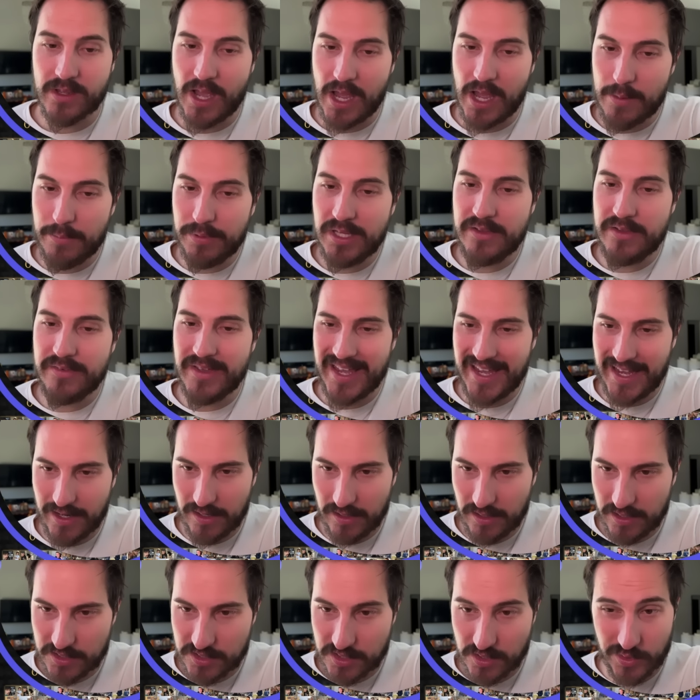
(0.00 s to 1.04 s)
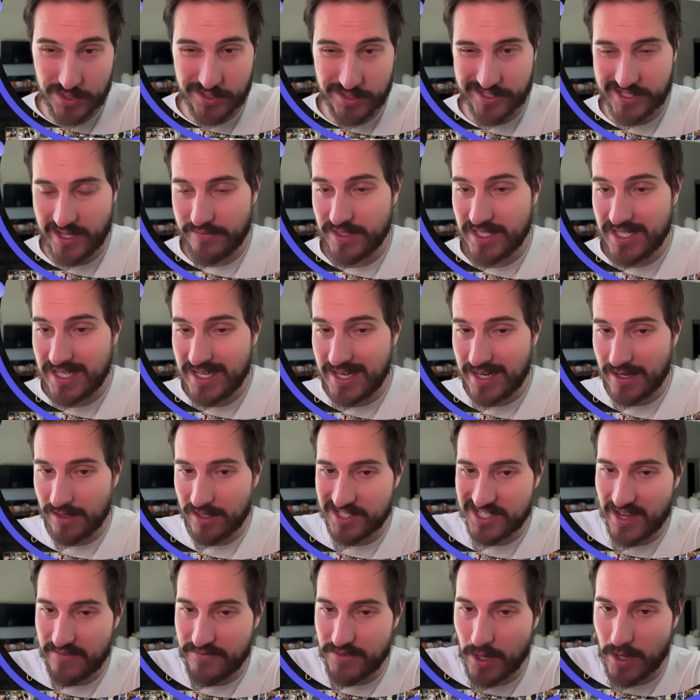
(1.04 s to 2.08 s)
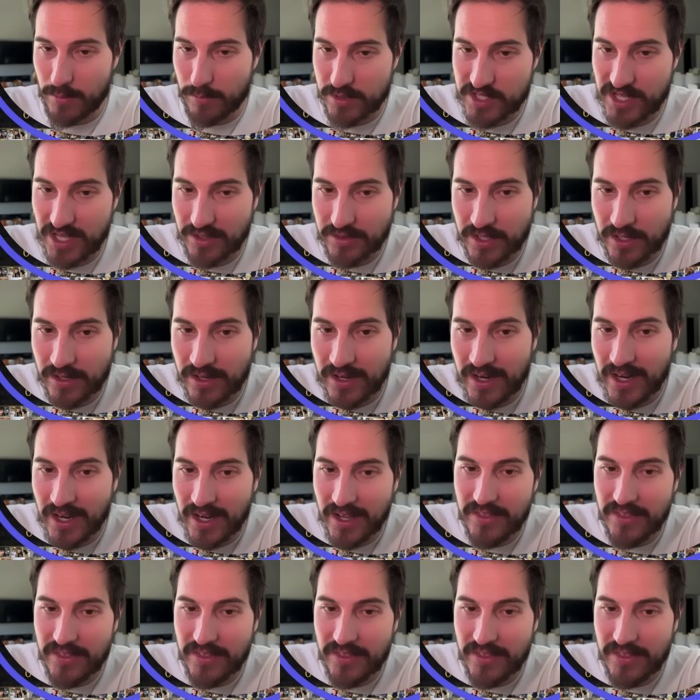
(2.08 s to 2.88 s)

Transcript: I believe analysts, which 17 analysts have numbers out there,